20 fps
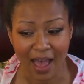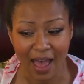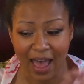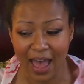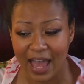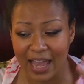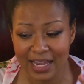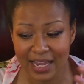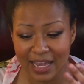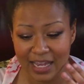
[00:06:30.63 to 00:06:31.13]

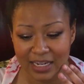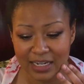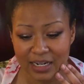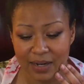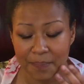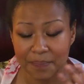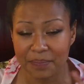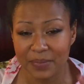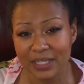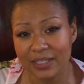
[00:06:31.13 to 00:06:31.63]
I had
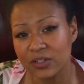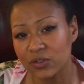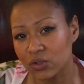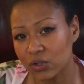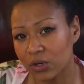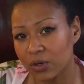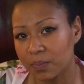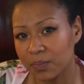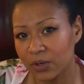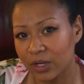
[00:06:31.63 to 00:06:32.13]

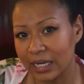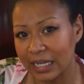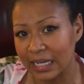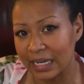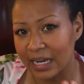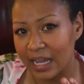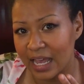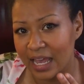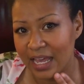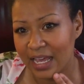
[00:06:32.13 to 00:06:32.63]

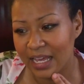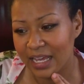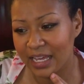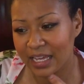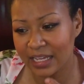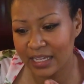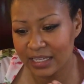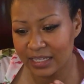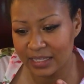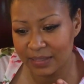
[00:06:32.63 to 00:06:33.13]
misinterpreted
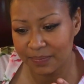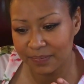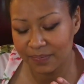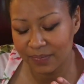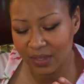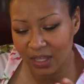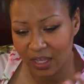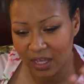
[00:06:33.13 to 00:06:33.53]
him